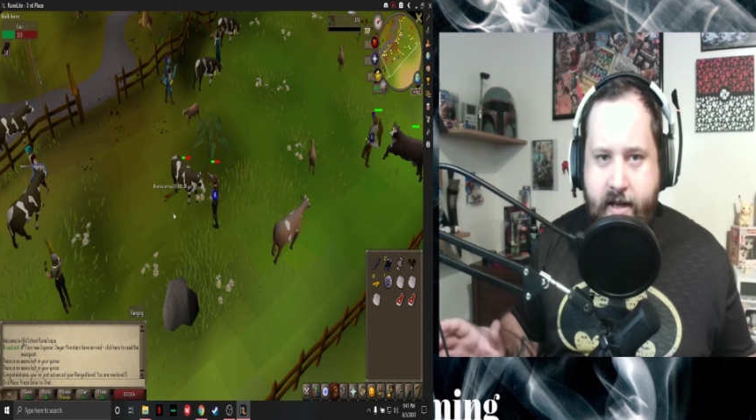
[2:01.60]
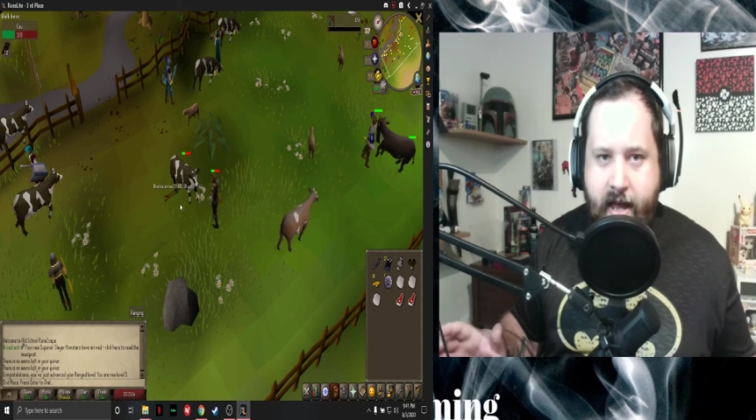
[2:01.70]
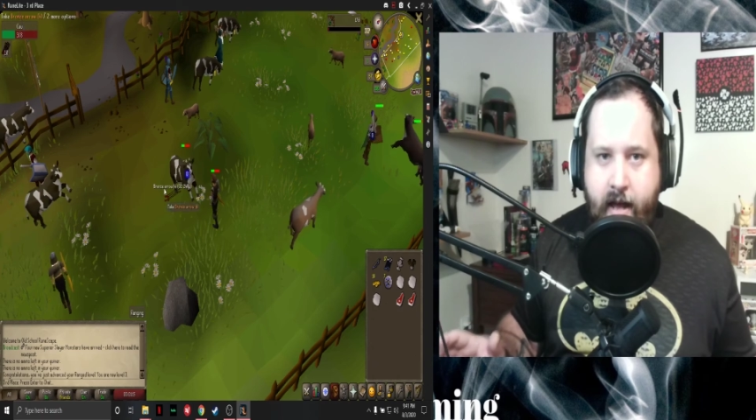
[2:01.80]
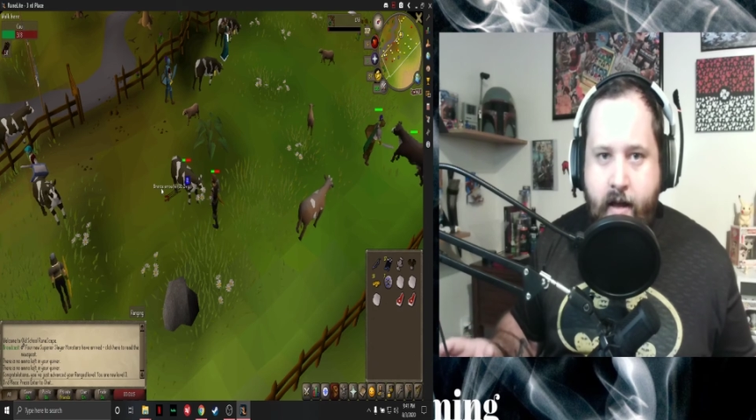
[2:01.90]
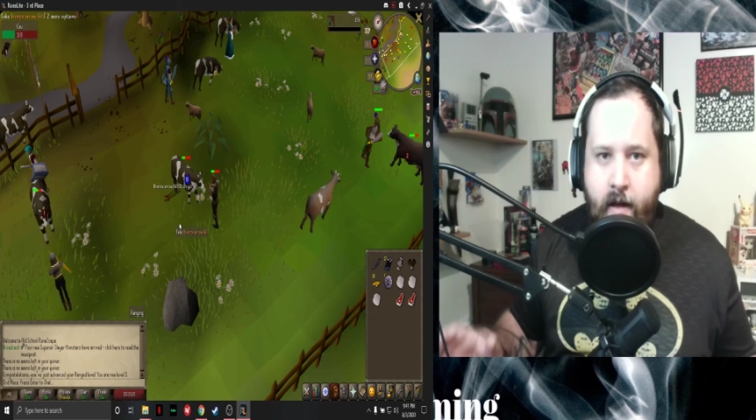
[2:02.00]

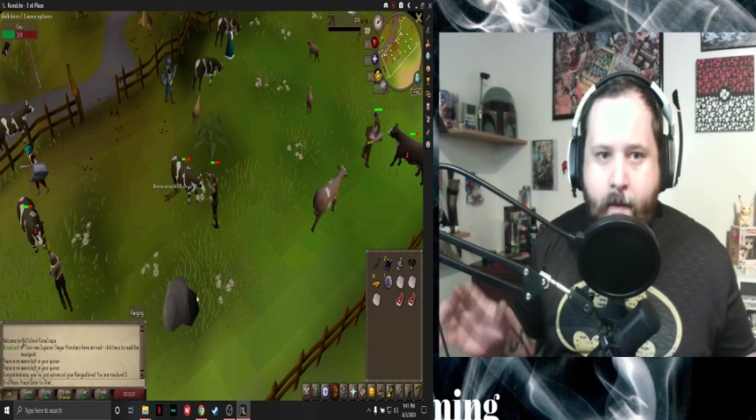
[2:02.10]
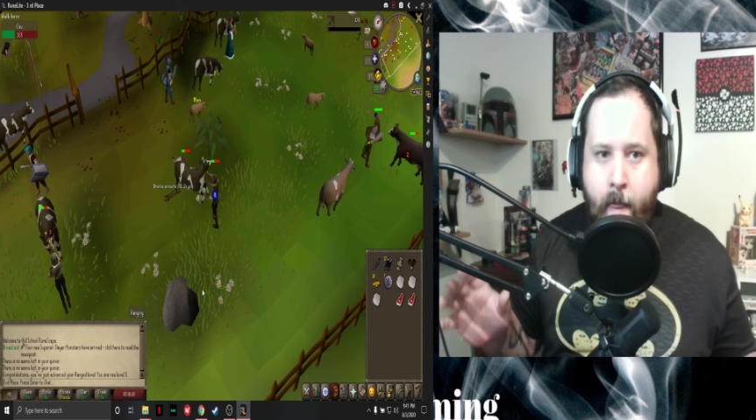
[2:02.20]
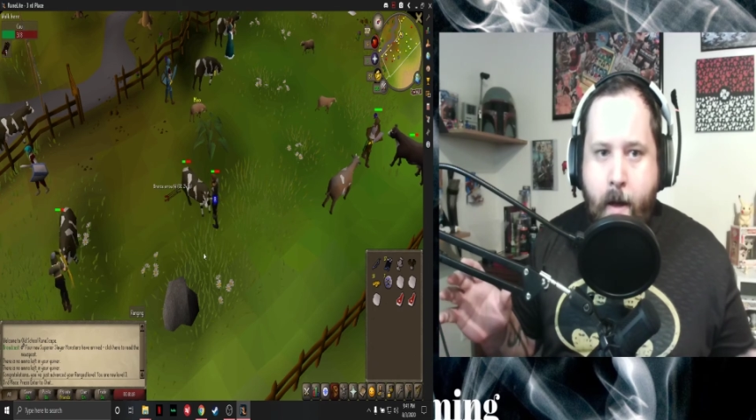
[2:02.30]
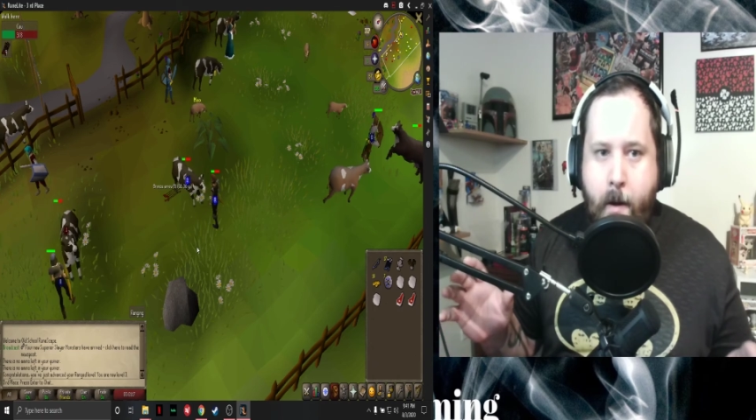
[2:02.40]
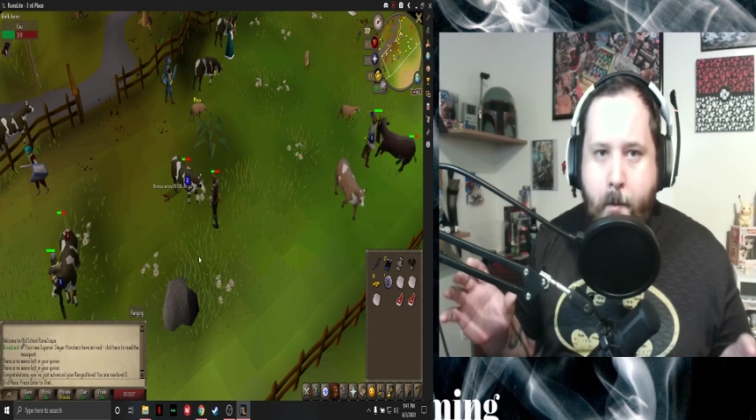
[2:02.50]
that,
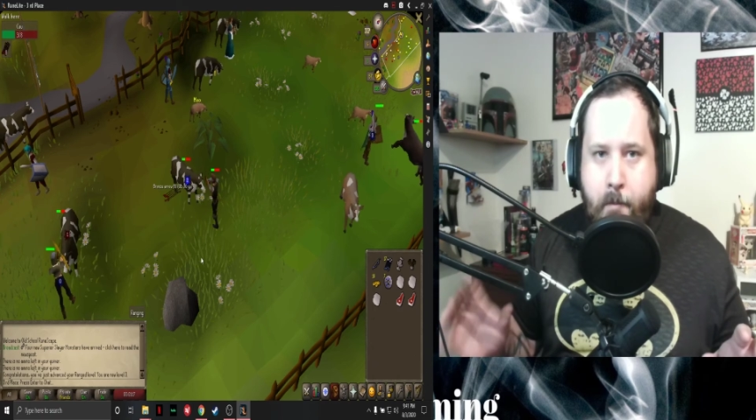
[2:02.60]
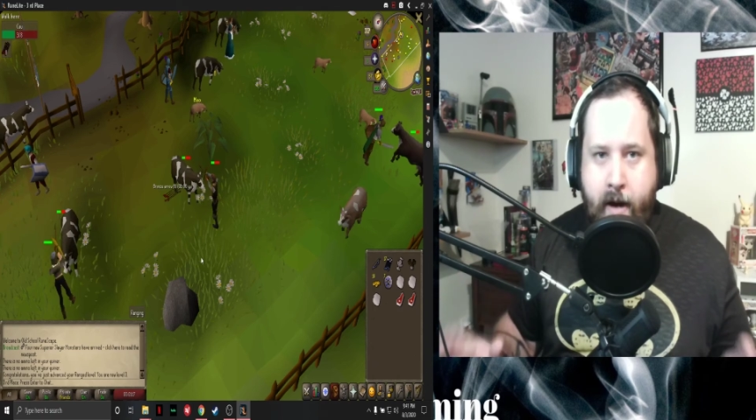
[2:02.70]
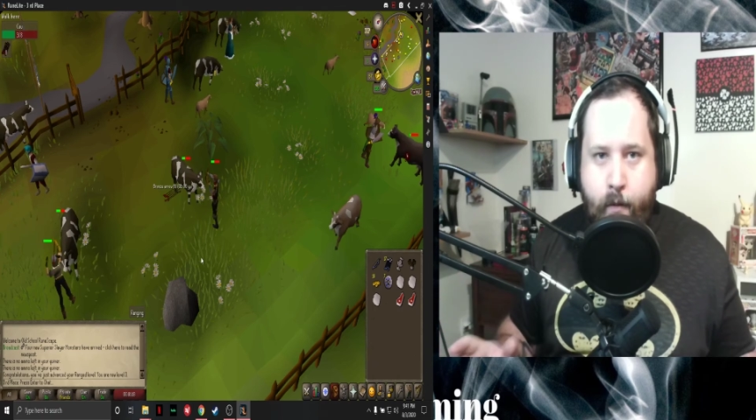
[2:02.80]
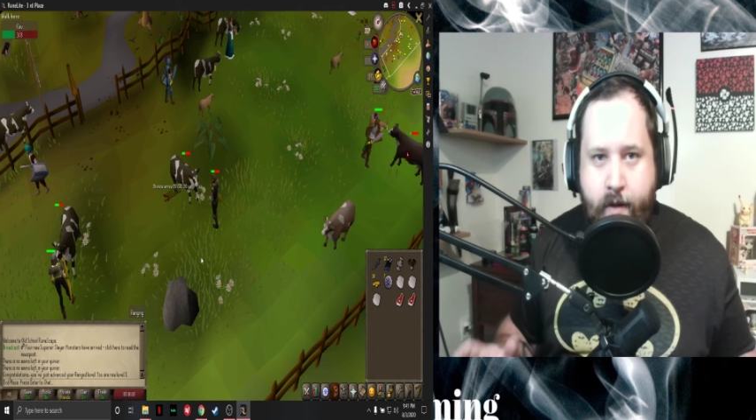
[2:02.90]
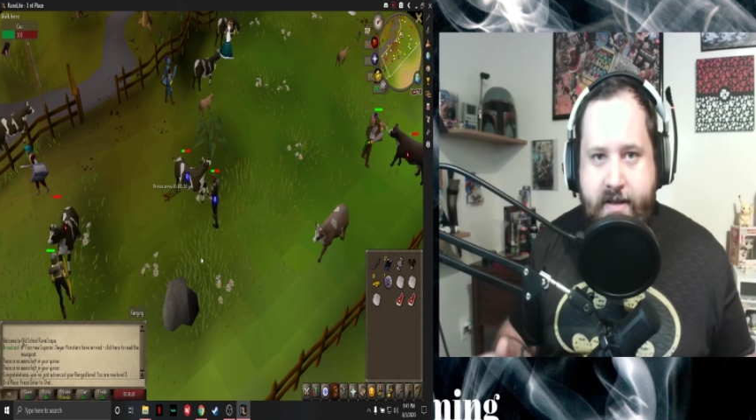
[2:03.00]
but
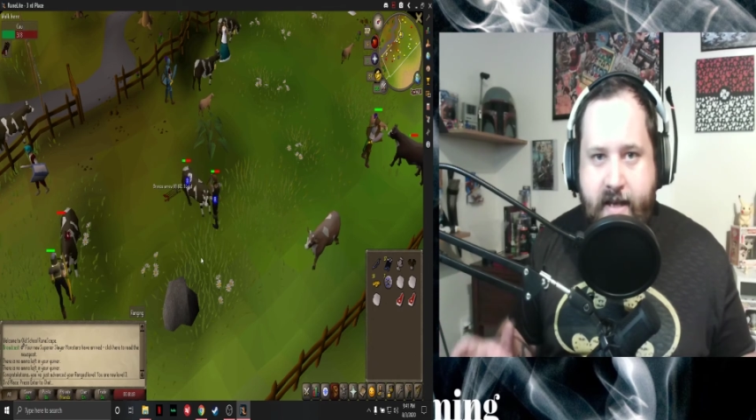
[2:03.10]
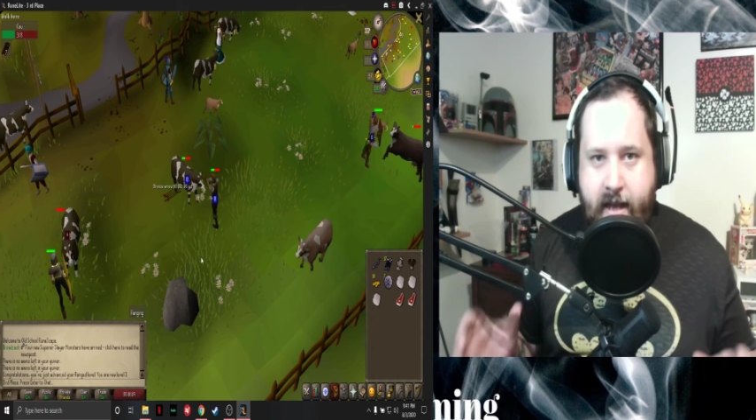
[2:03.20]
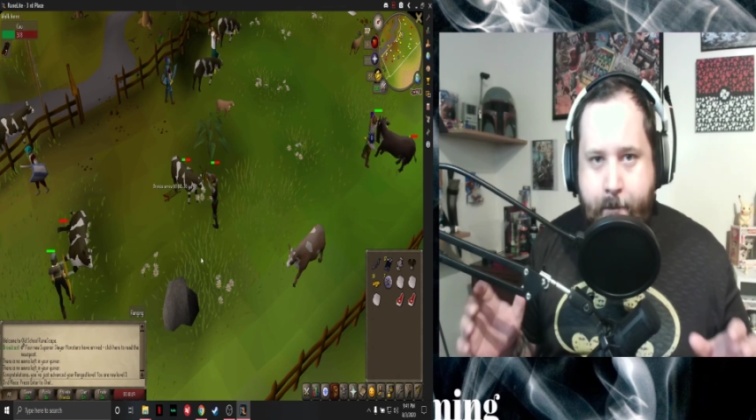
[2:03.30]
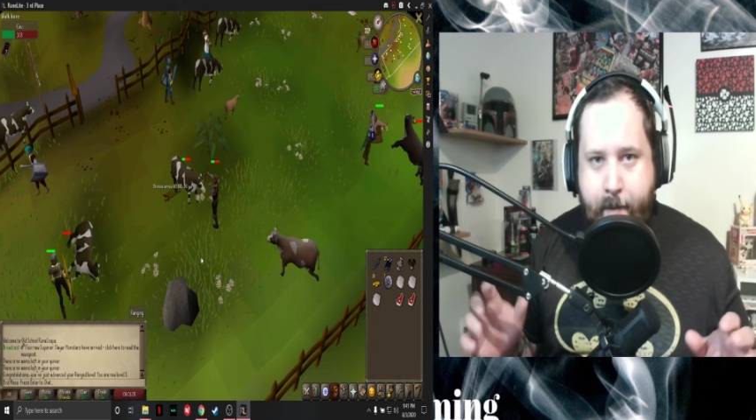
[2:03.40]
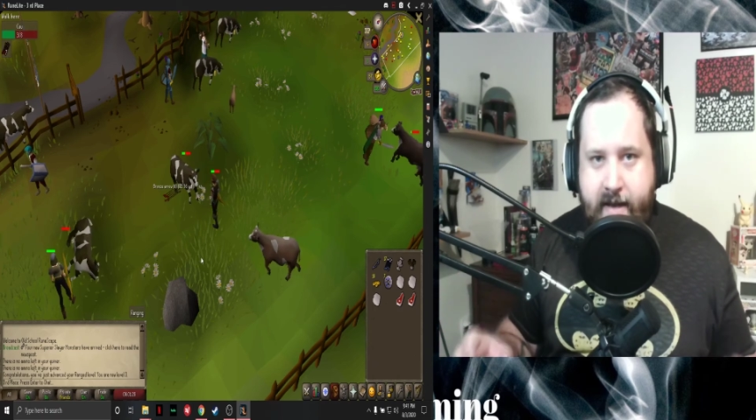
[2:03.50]
I will say
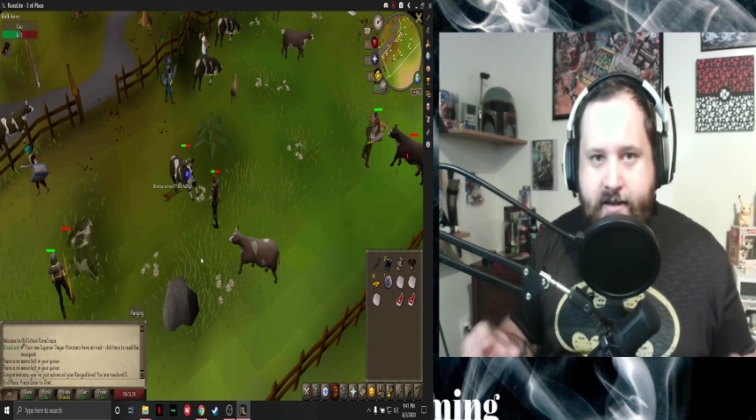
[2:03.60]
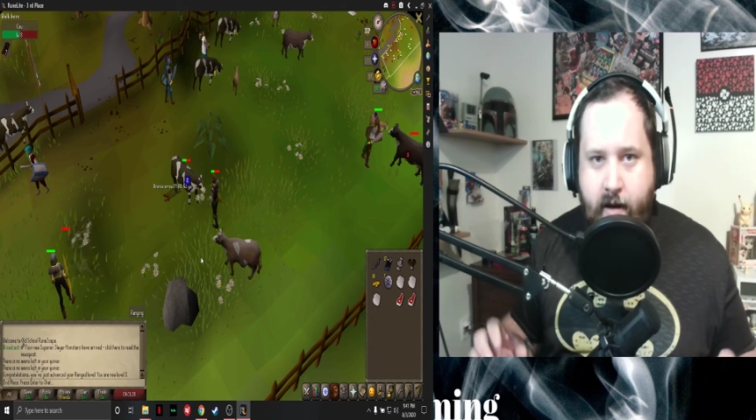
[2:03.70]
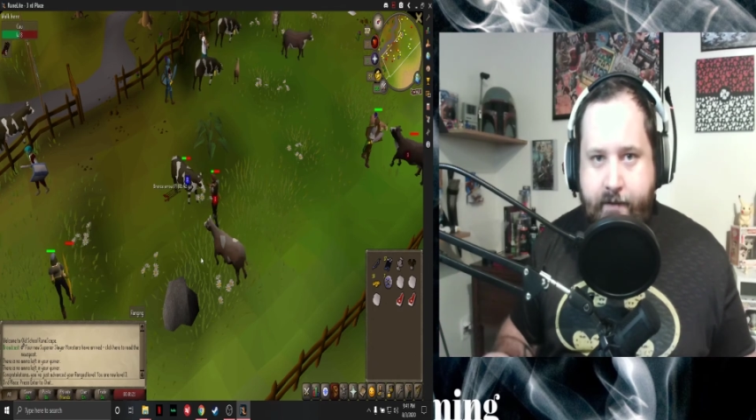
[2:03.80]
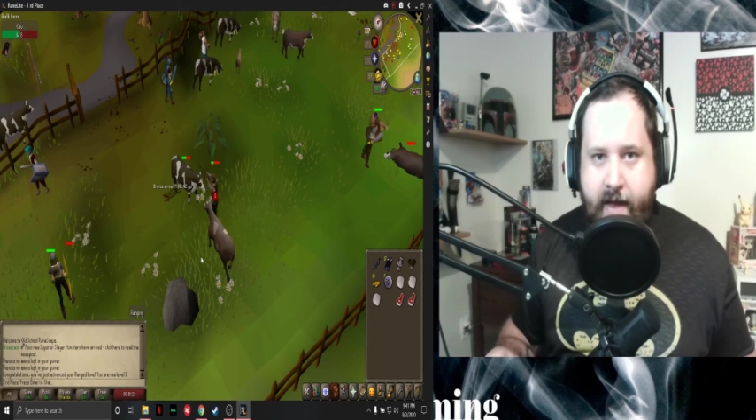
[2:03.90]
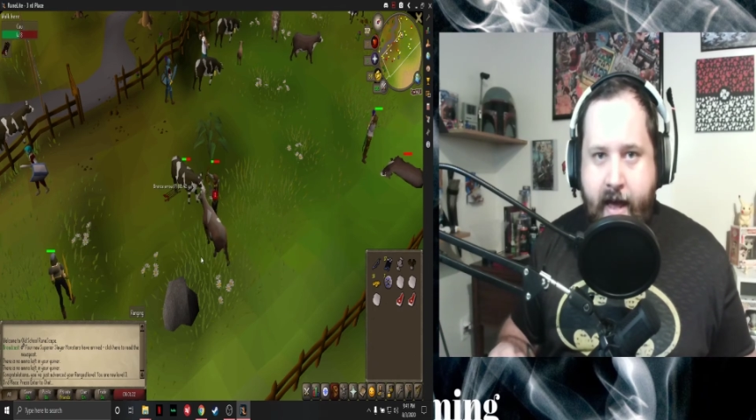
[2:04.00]
that based
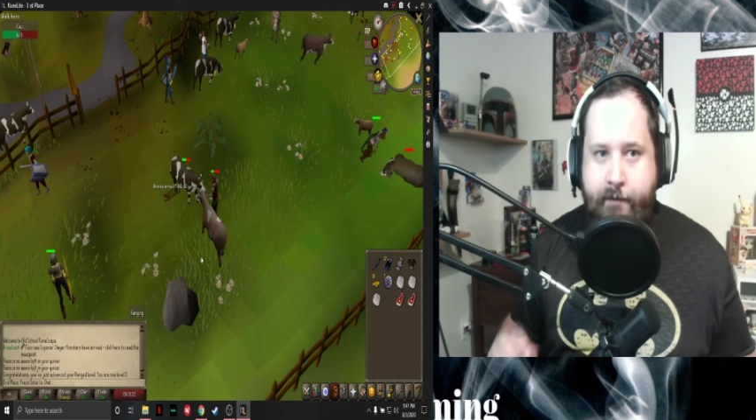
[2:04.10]
off that,